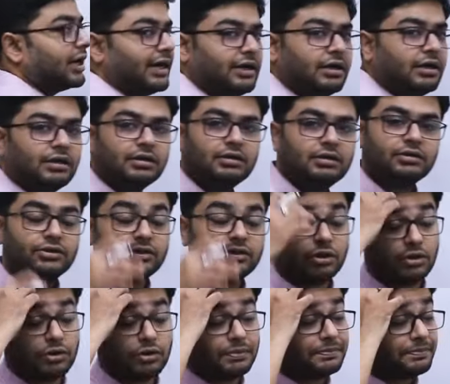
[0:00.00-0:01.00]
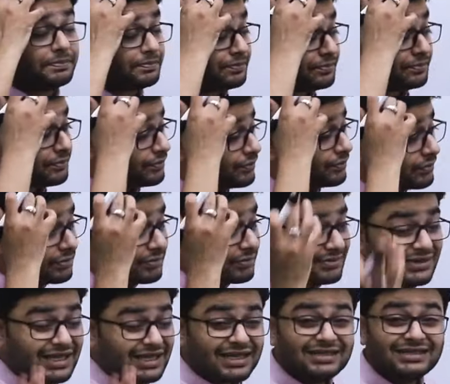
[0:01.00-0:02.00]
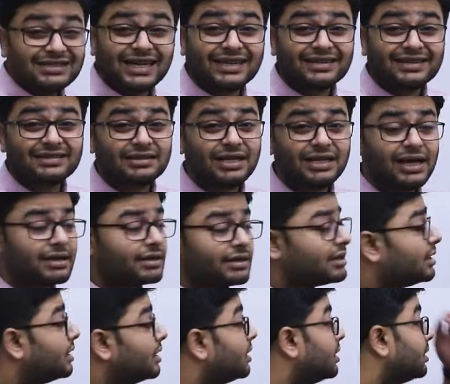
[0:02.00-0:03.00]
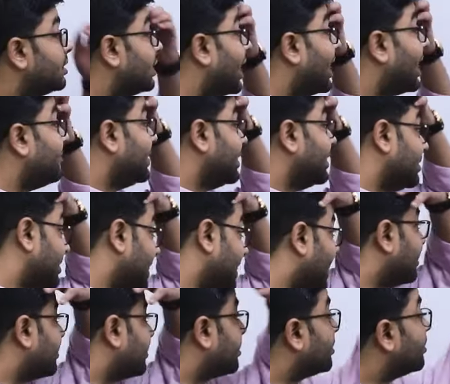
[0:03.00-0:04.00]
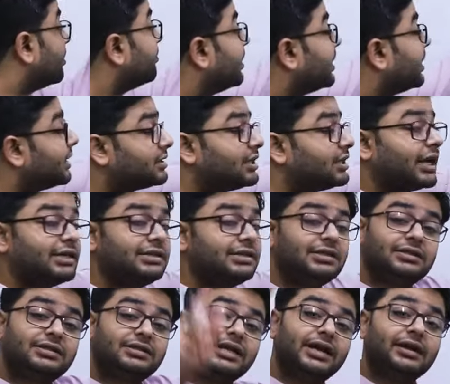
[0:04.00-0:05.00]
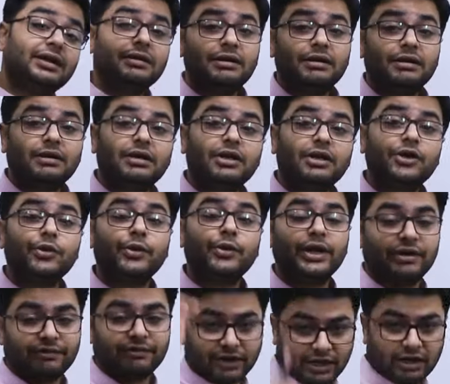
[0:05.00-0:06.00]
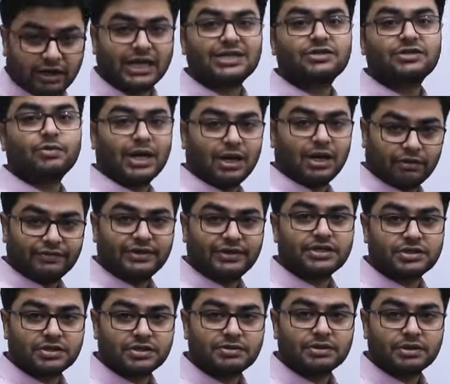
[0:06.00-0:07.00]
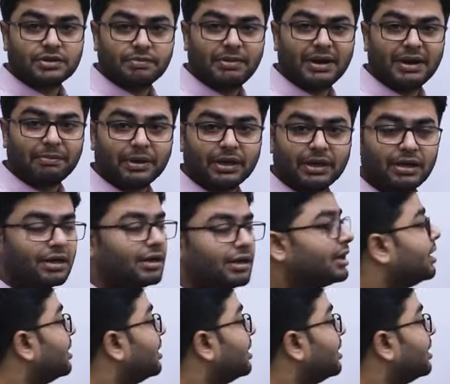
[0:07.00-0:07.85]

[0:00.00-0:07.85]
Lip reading: Right? So, it's there. I mean, that British legacy is there in Unit 1 as well of this paper.